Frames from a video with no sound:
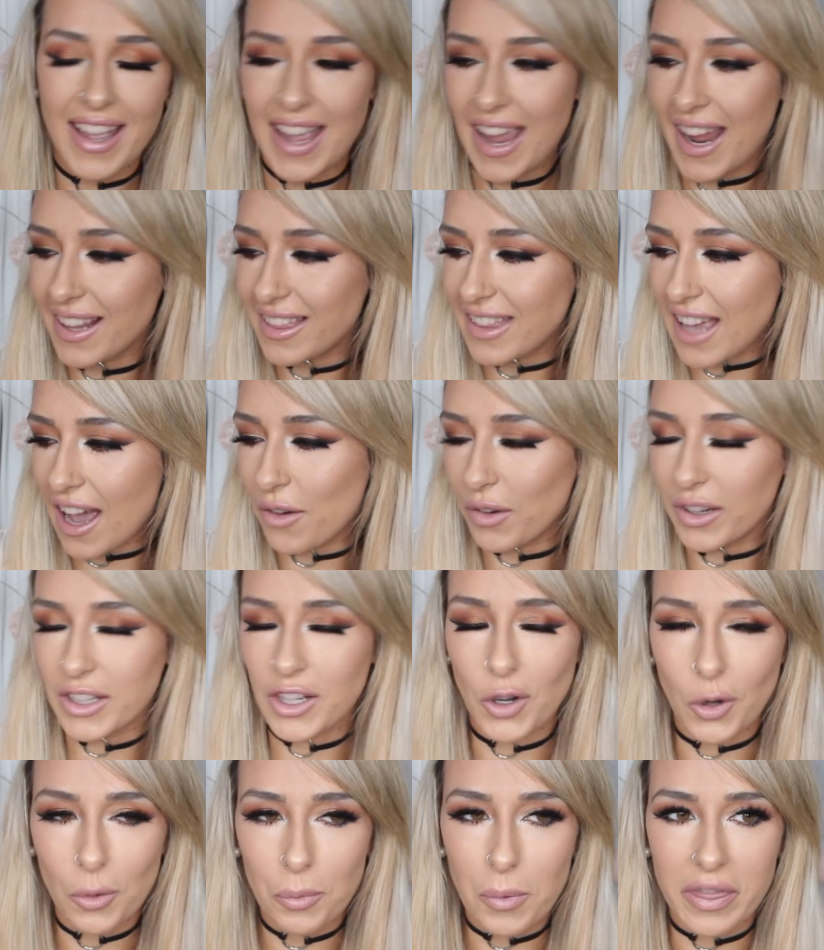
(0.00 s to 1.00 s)
I hate that when
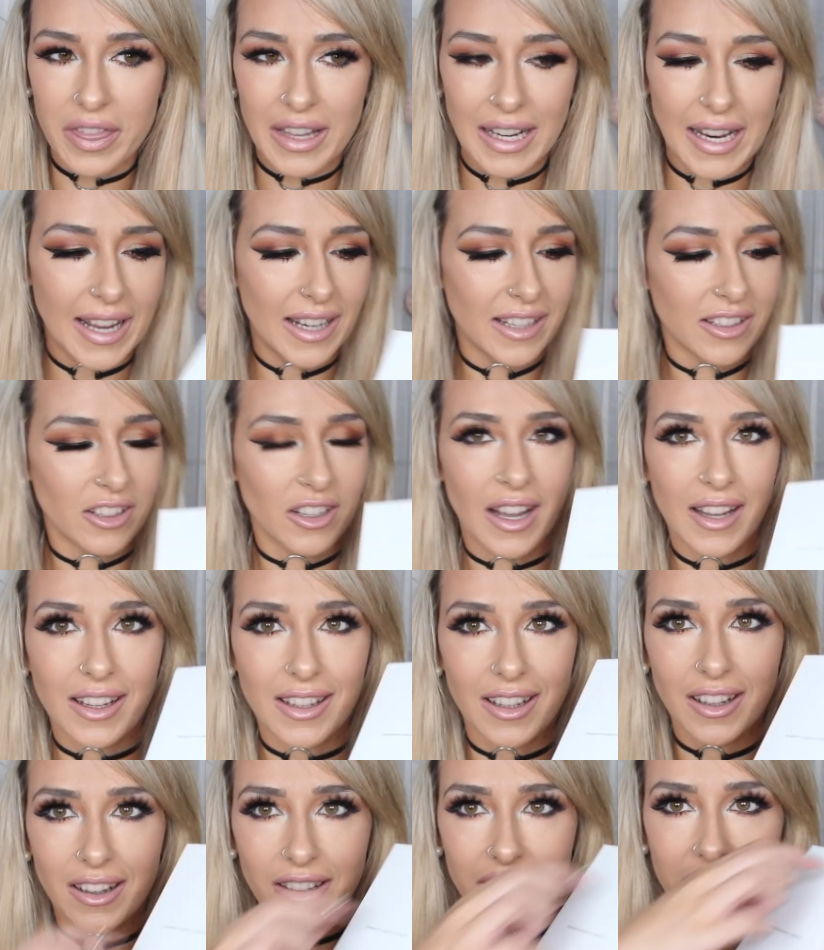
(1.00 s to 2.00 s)
you open the lid and you're
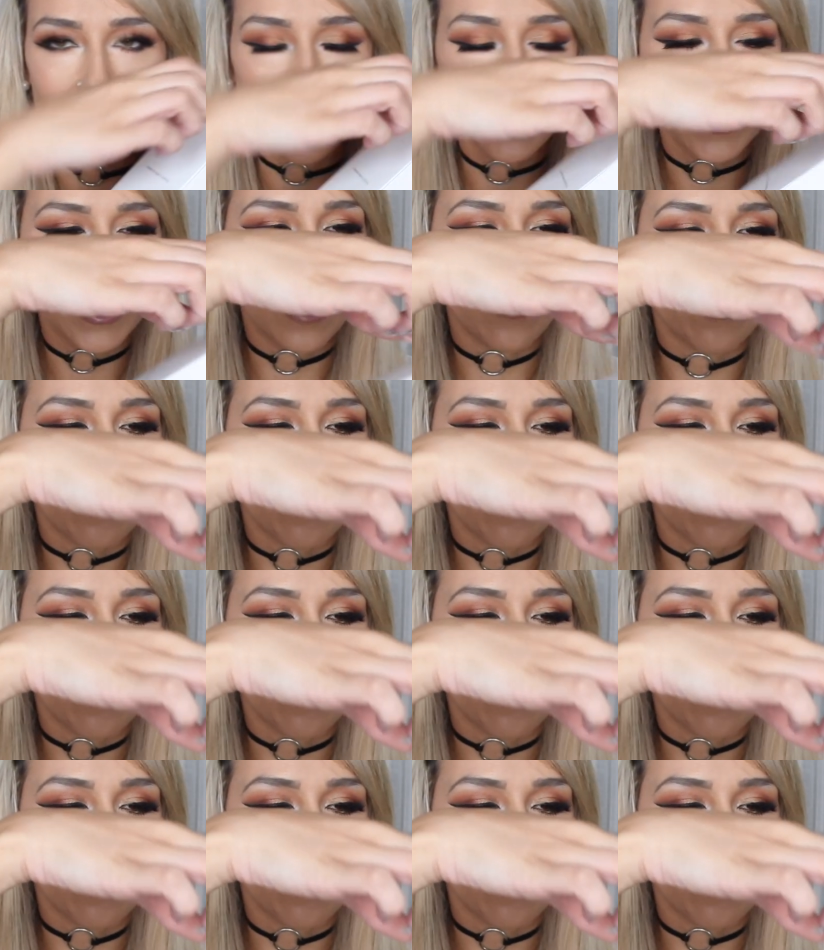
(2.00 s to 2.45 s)
like, oh, there's the